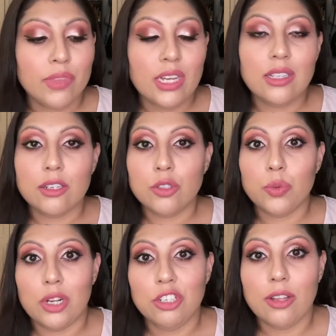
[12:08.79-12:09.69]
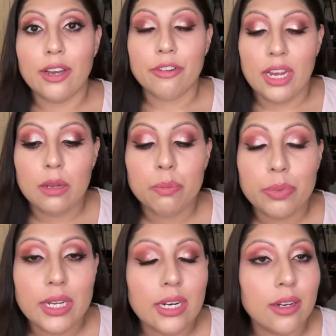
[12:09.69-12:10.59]
It didn't swatch that great,
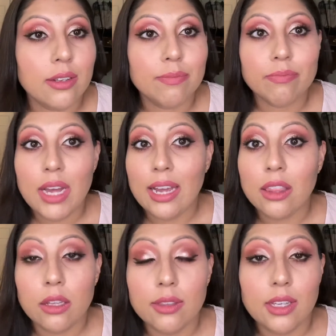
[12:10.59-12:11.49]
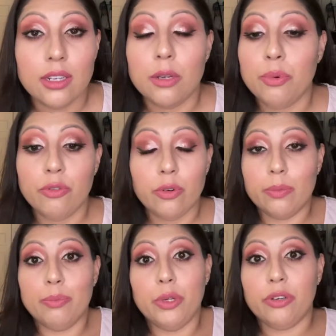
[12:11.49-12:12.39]
but I think that it
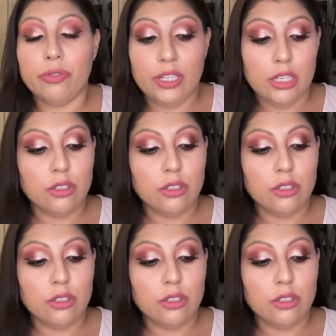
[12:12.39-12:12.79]
performed beautifully.